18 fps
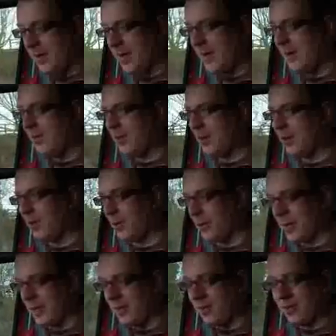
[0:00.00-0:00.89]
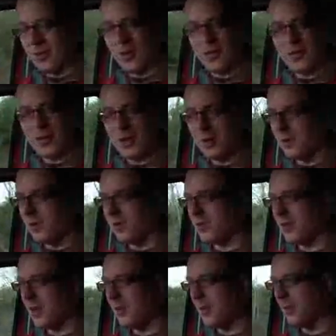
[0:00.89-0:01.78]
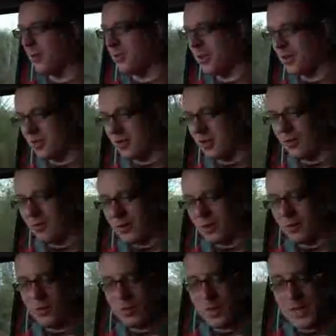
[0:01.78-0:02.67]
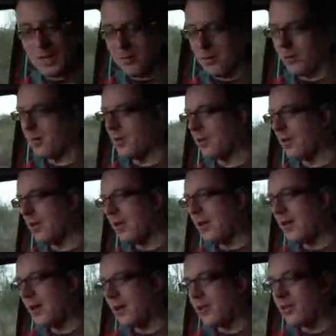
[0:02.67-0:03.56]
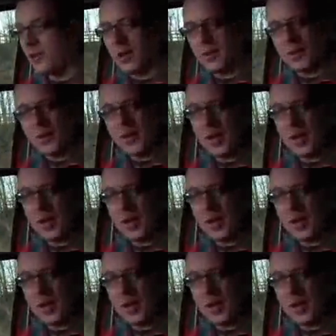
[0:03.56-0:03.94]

and even the little inserts here on the steering wheel. So there's definitely a theme inside the